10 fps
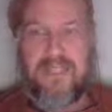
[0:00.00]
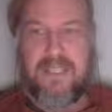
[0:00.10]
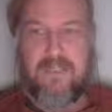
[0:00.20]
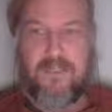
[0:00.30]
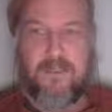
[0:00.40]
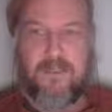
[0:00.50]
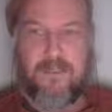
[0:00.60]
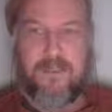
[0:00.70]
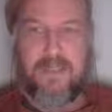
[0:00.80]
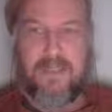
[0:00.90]

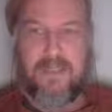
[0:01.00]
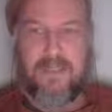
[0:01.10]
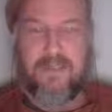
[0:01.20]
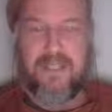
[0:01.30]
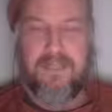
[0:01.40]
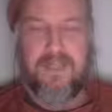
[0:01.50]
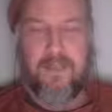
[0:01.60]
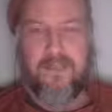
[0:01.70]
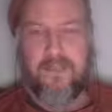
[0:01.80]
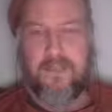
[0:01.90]
into the next
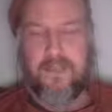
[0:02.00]
episodes.